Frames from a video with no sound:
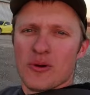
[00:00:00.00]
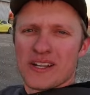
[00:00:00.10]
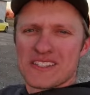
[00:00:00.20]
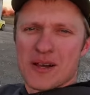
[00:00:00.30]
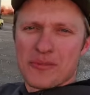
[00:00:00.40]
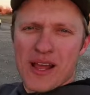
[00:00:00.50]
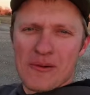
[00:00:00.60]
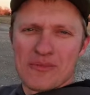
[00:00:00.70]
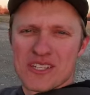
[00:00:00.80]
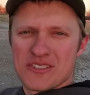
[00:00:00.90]
What is up
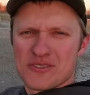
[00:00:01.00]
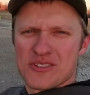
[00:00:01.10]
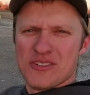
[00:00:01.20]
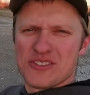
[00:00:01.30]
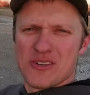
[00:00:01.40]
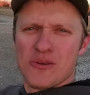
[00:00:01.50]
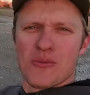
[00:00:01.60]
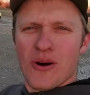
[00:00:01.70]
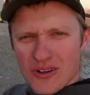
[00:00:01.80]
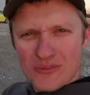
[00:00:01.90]
Rad Potential YouTube
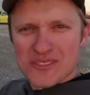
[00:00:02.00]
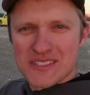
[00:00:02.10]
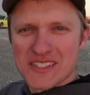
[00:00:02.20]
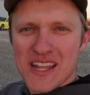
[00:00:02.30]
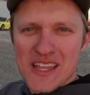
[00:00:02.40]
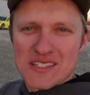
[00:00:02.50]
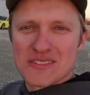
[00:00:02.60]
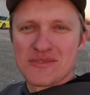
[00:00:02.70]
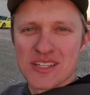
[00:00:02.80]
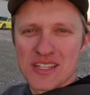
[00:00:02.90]
and welcome to
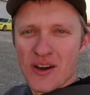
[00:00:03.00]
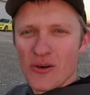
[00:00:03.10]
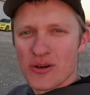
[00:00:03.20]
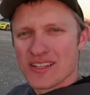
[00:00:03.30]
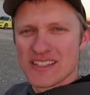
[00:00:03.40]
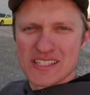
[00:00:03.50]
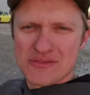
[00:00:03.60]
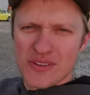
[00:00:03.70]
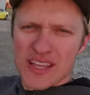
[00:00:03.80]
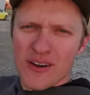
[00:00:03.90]
today's video. In
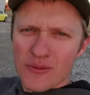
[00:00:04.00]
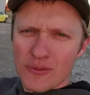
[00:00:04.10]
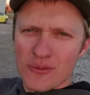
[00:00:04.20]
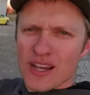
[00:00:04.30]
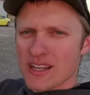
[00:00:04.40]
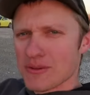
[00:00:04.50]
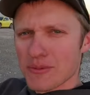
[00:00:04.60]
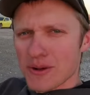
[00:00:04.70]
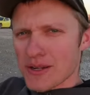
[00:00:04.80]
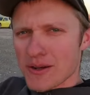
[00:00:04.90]
this video, we're not going to be
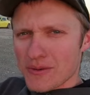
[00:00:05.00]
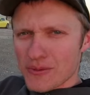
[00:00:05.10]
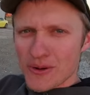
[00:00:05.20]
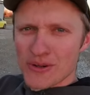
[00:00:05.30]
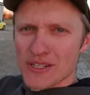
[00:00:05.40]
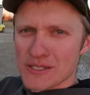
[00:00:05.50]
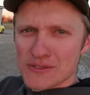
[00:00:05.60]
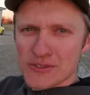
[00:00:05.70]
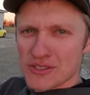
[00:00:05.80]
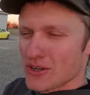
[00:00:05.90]
working on a rotary
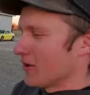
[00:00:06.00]
engine